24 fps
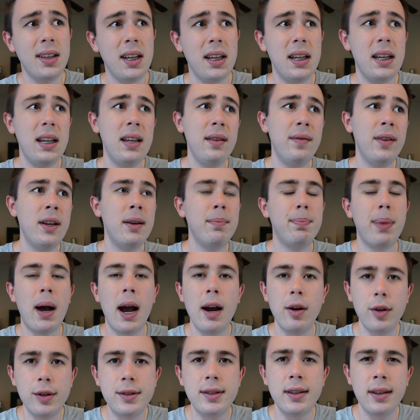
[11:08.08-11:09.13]
even
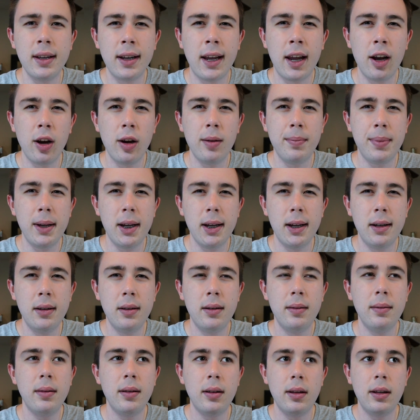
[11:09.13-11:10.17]
Pirates of the Caribbean.
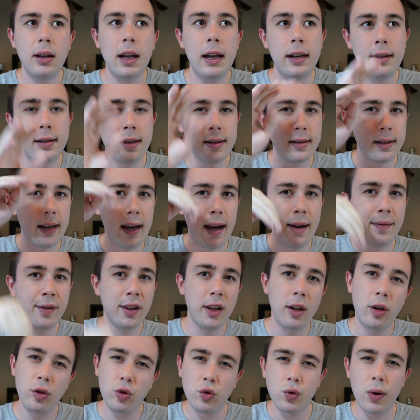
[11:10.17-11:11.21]
It doesn't have a
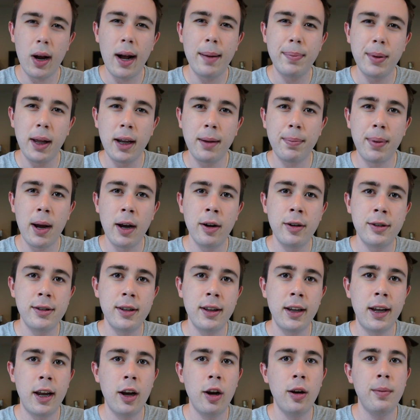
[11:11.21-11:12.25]
little drop like Pirates of
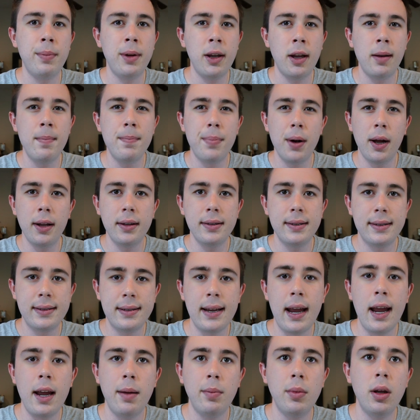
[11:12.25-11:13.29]
the Caribbean, but
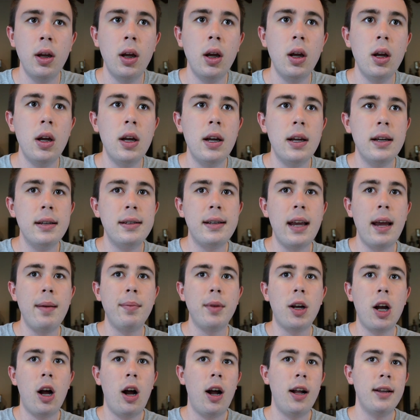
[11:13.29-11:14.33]
same
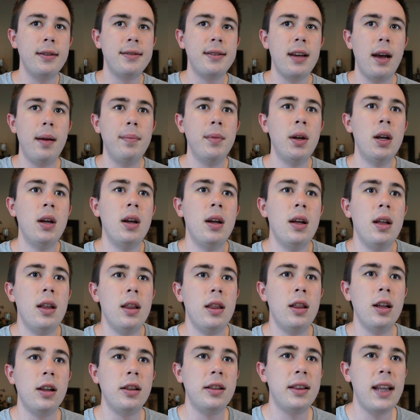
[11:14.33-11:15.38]
concept.
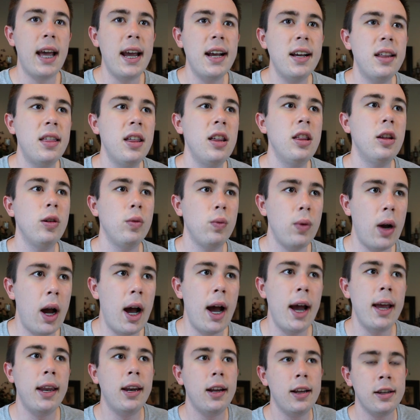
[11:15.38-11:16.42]
The length of the
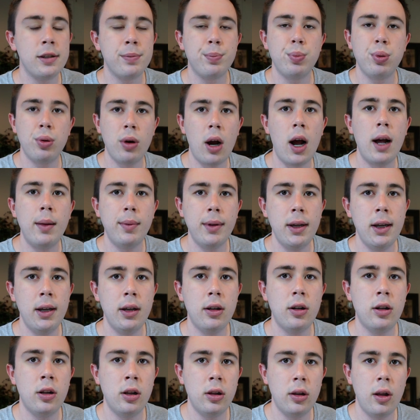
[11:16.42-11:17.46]
ride is probably
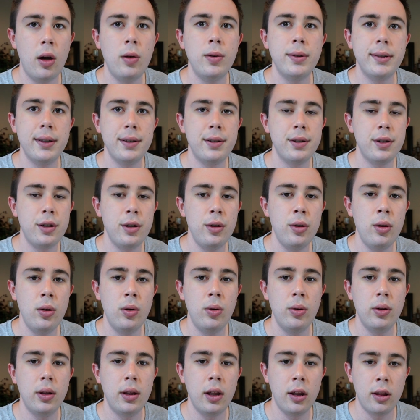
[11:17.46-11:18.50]
closest
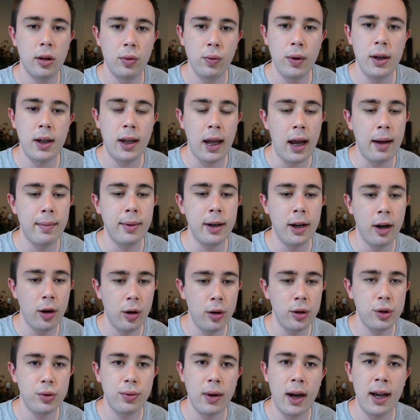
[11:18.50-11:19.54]
to the 3
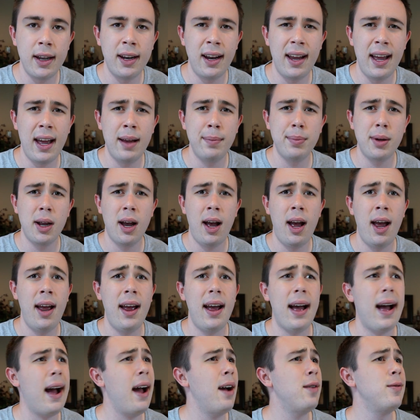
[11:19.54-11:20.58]
Caballeros ride at Epcot.
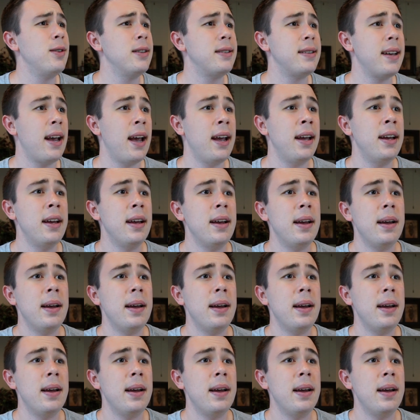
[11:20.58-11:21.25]
I would say